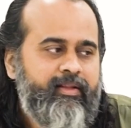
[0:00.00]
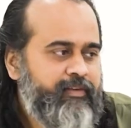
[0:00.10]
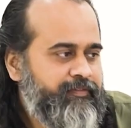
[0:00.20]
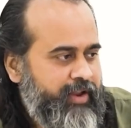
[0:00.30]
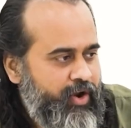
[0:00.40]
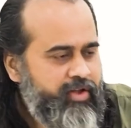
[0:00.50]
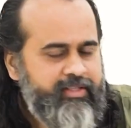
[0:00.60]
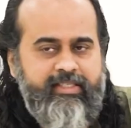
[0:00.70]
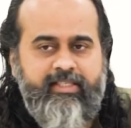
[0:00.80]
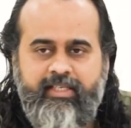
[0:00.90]
The fellow
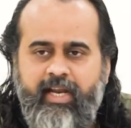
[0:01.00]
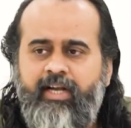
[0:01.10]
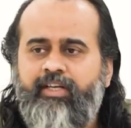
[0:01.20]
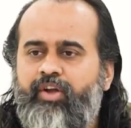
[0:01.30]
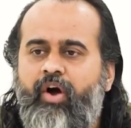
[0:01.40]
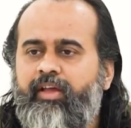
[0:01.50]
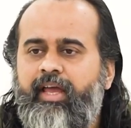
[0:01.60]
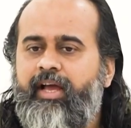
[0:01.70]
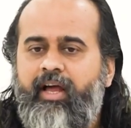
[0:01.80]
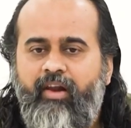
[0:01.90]
is still
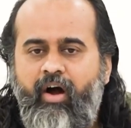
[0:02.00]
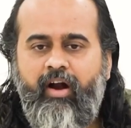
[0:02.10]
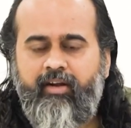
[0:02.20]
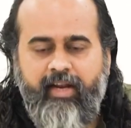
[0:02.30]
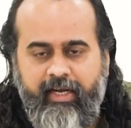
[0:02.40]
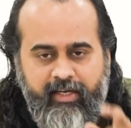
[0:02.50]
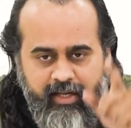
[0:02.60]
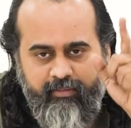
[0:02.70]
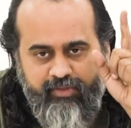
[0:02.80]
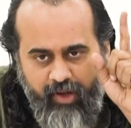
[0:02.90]
talking a lot in
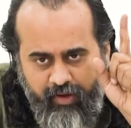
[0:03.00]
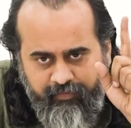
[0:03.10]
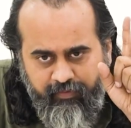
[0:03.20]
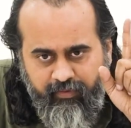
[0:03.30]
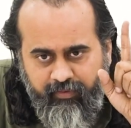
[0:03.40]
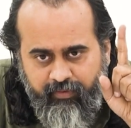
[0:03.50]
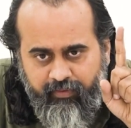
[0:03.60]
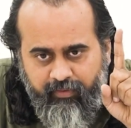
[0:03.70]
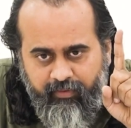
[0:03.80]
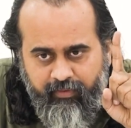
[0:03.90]
terms of
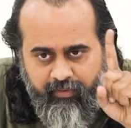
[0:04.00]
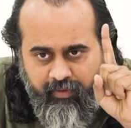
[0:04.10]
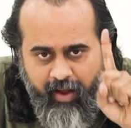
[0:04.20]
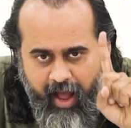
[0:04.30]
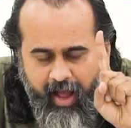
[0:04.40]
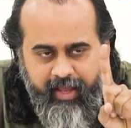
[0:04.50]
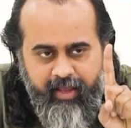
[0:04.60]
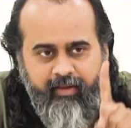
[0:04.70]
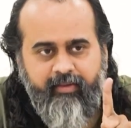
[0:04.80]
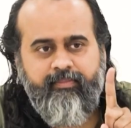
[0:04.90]

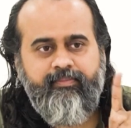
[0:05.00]
I.